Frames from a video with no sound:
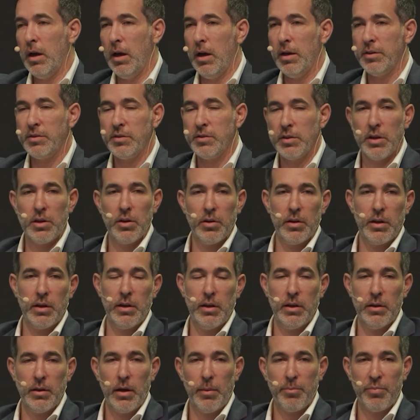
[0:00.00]

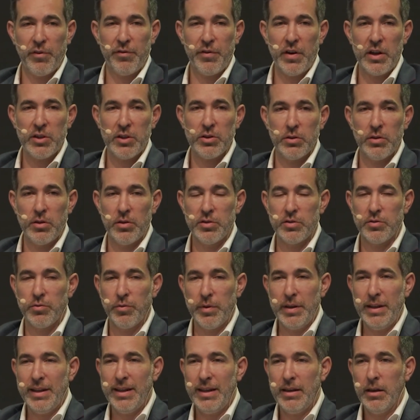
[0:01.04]
security professionals
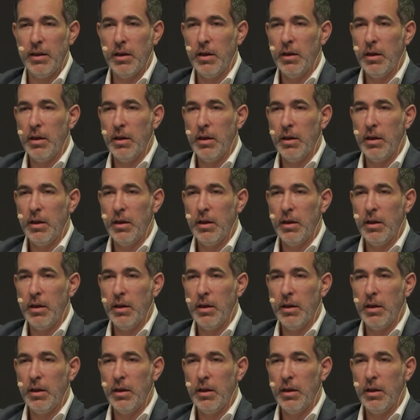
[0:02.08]
really